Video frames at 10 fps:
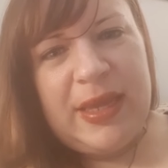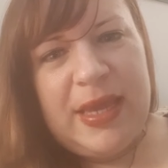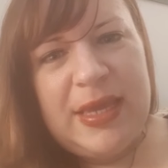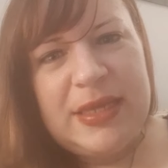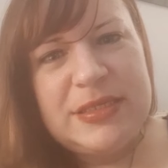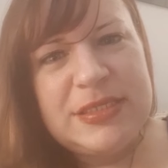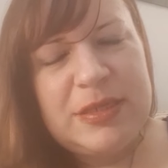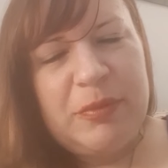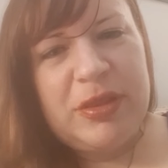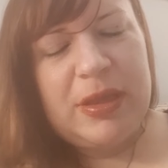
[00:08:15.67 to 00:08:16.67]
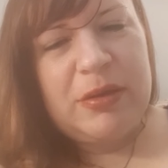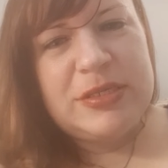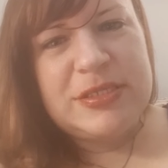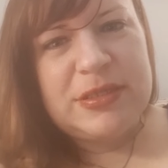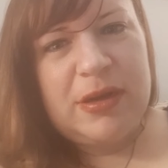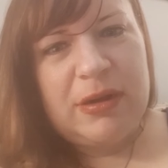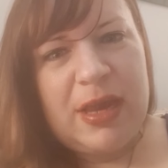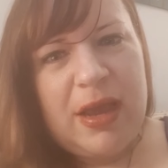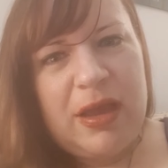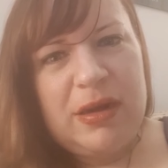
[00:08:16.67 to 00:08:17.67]
and some of those are
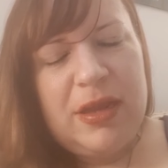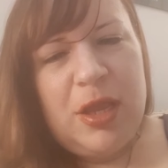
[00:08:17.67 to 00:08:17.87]
not.